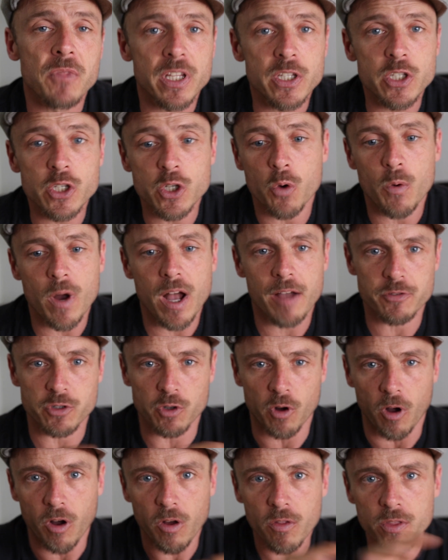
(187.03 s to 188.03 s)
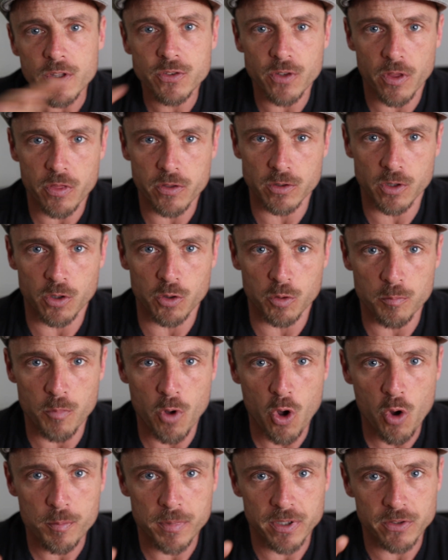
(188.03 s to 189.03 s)
You go after all these other little
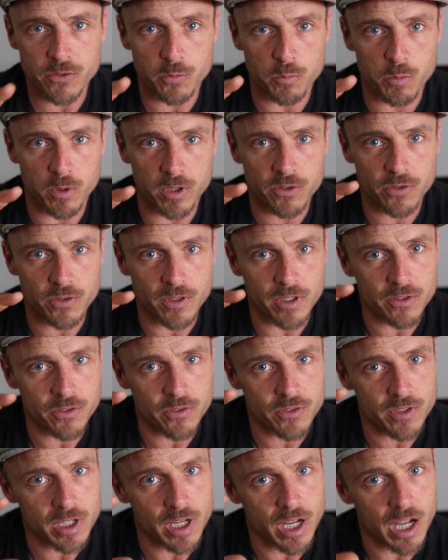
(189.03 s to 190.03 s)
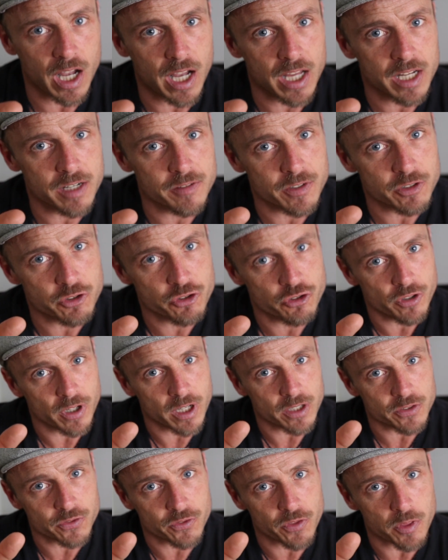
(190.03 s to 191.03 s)
moments where it starts to kind of
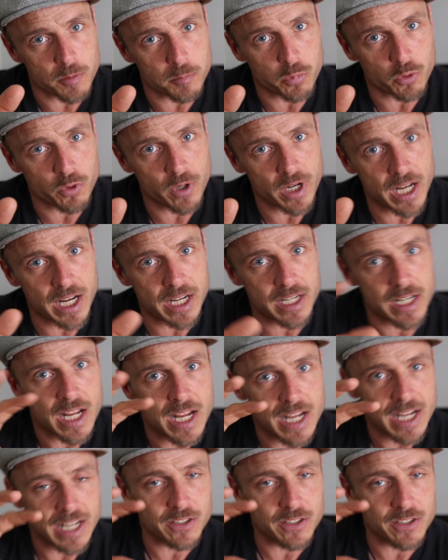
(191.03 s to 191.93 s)
adjust the brain.